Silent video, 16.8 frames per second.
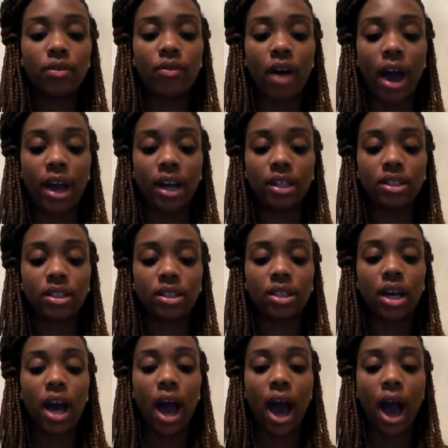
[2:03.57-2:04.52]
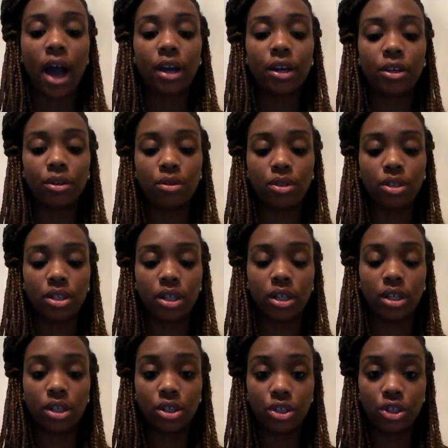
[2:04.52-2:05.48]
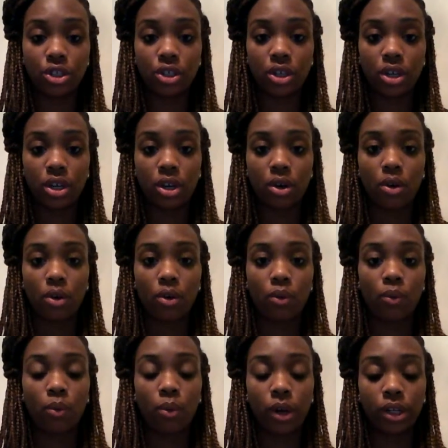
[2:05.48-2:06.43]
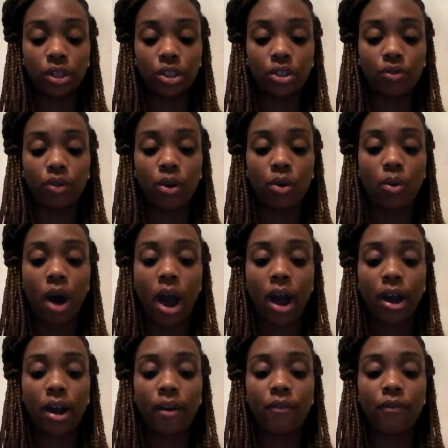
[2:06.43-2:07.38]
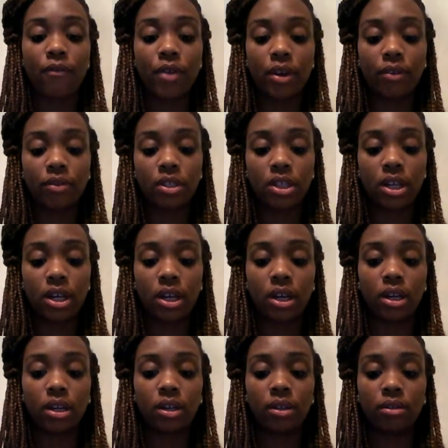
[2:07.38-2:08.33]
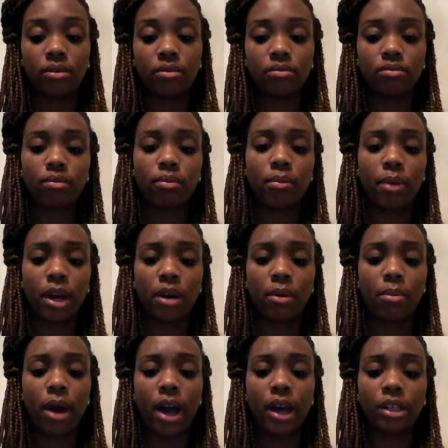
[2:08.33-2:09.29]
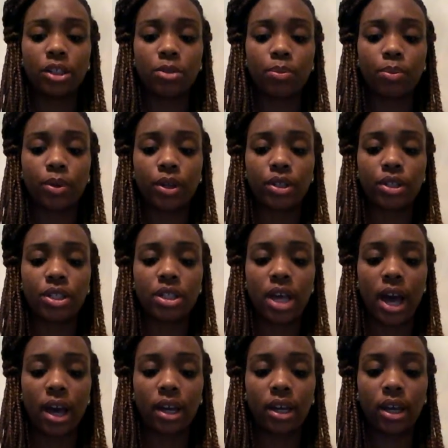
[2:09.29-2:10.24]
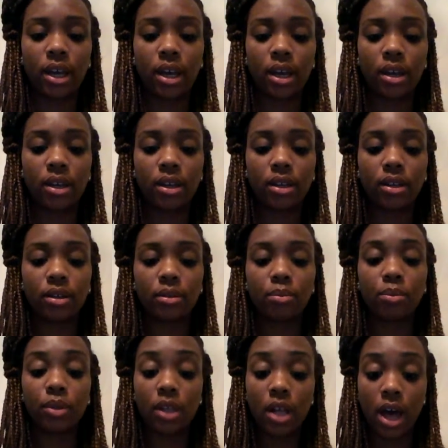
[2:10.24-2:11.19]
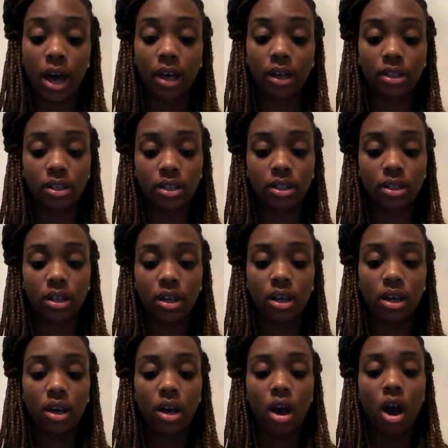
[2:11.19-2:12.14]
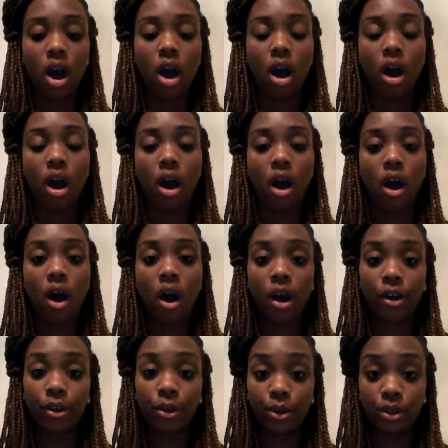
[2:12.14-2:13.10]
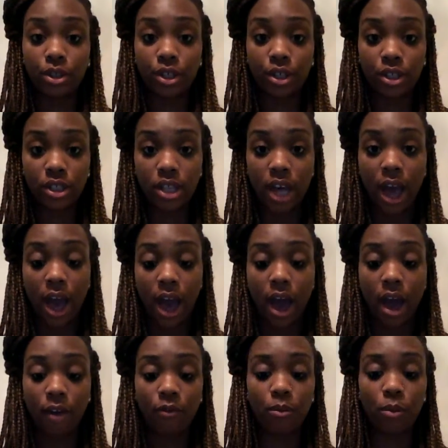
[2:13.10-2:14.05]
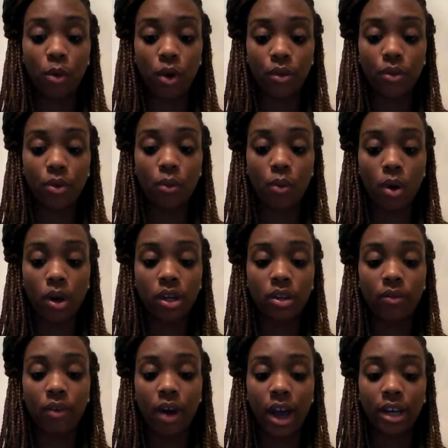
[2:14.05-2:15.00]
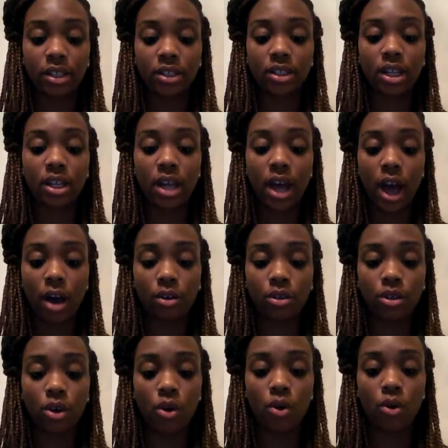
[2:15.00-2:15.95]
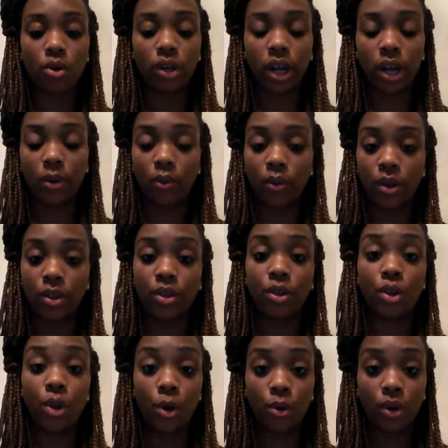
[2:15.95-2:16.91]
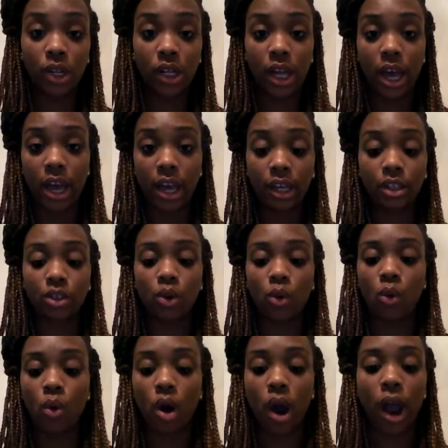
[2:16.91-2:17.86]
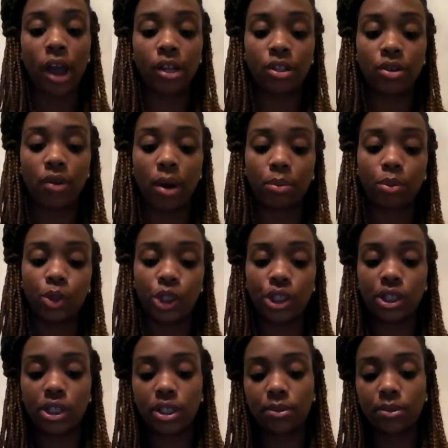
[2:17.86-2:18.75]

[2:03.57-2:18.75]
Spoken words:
device high usage, which require 15 megabytes per second plus, are users that have more than one device in the household with no delays or interruptions.